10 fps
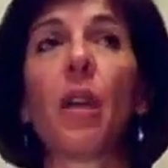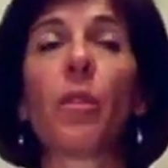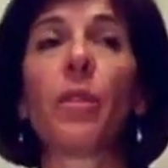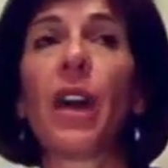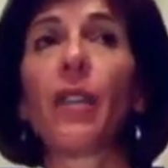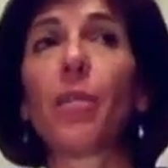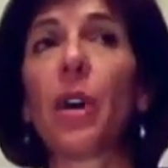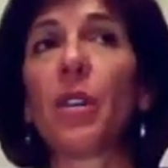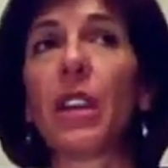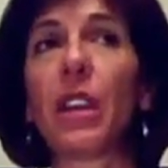We would have a
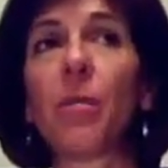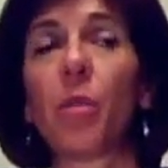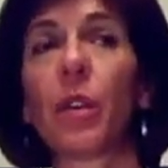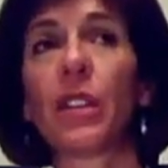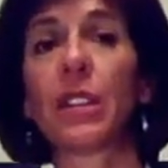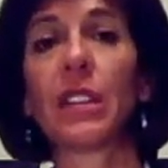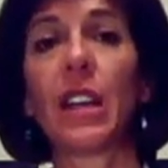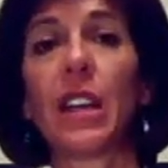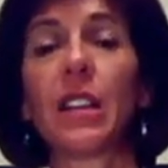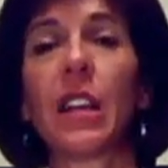podium with a
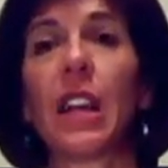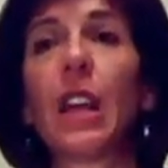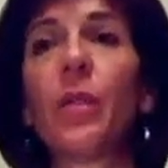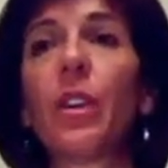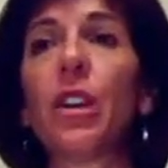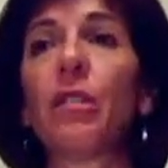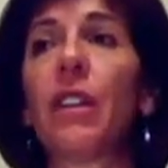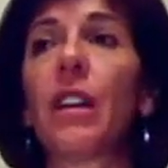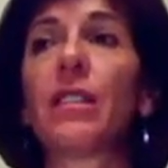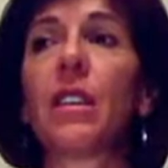stand, and anyone who
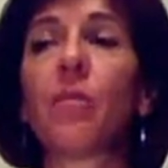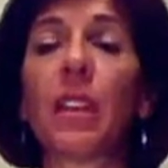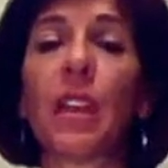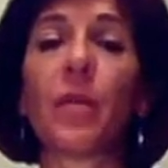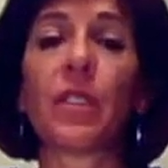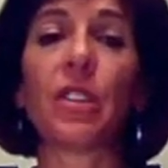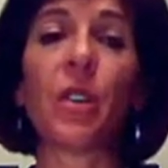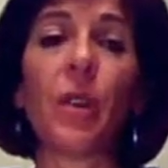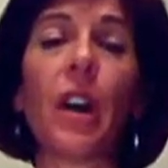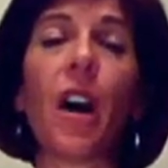found something that was new
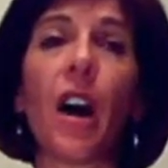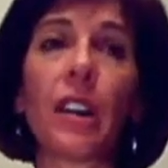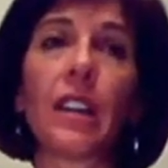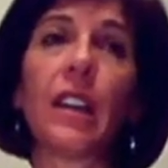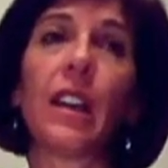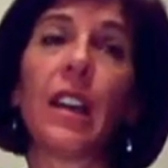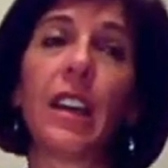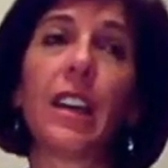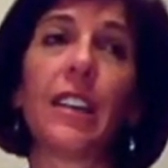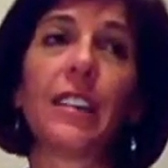and hot
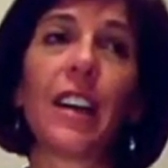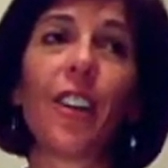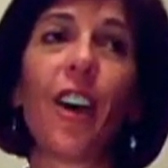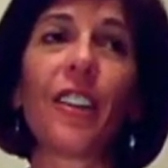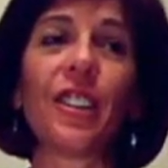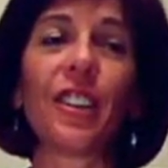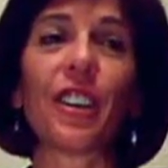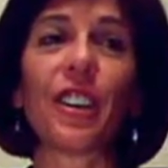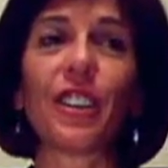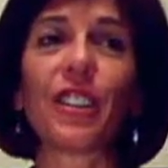in technology
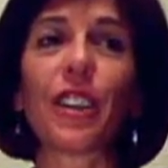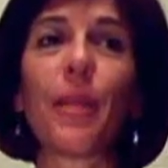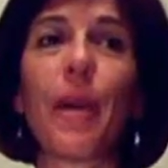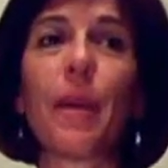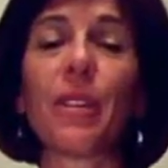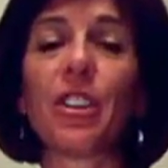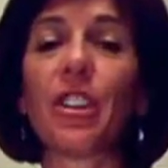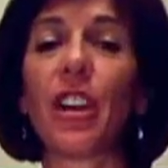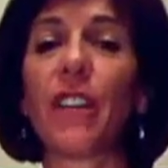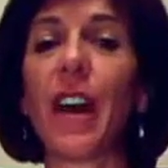could just come up and
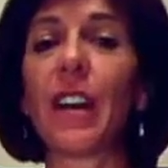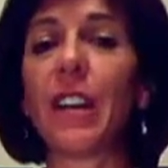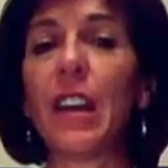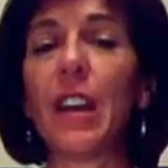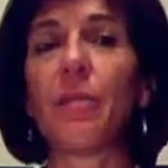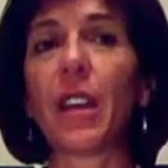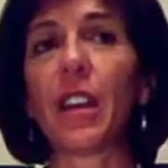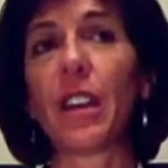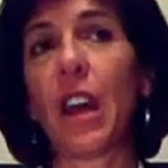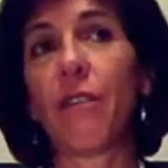share that. They
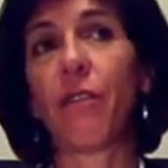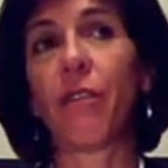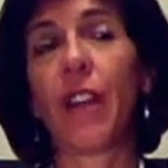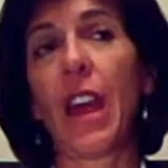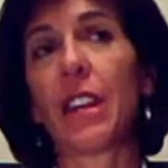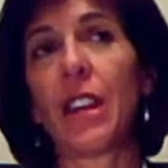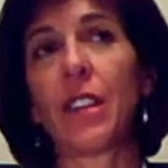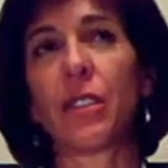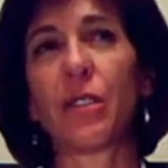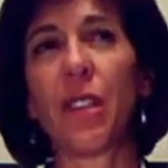could have
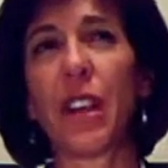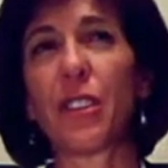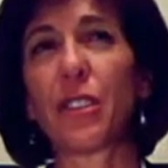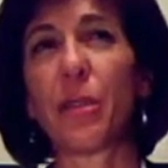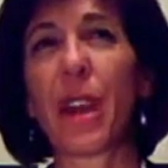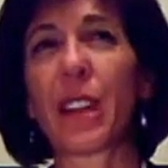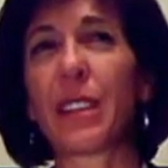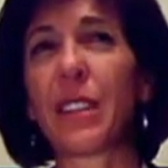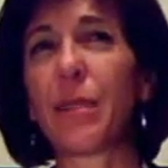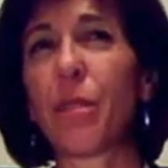handouts or flyers or
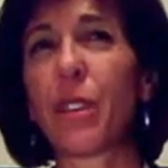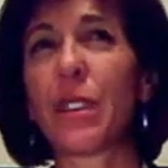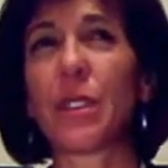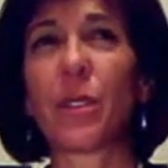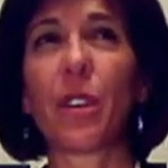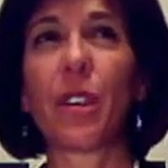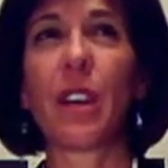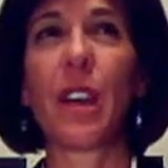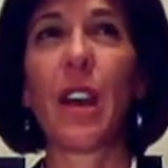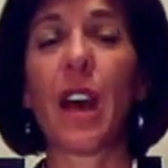magazine prints or
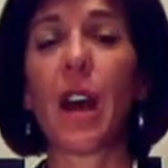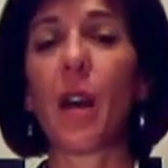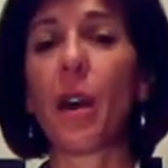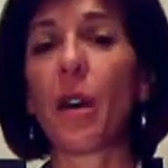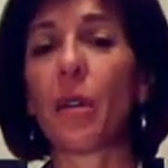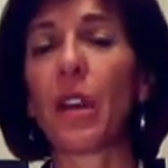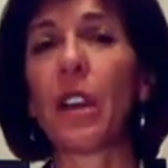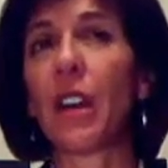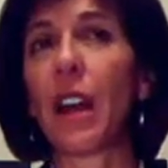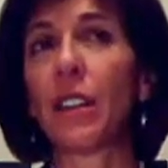
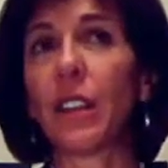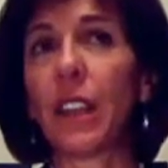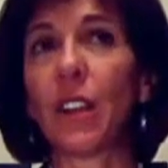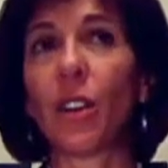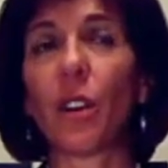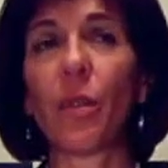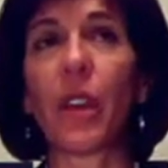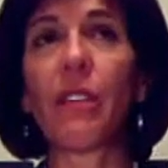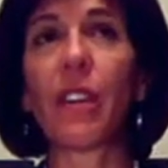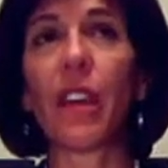internet link or
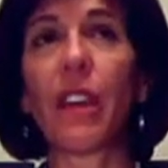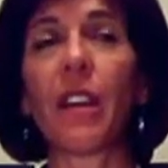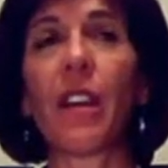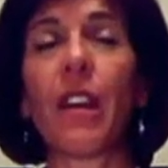whatever they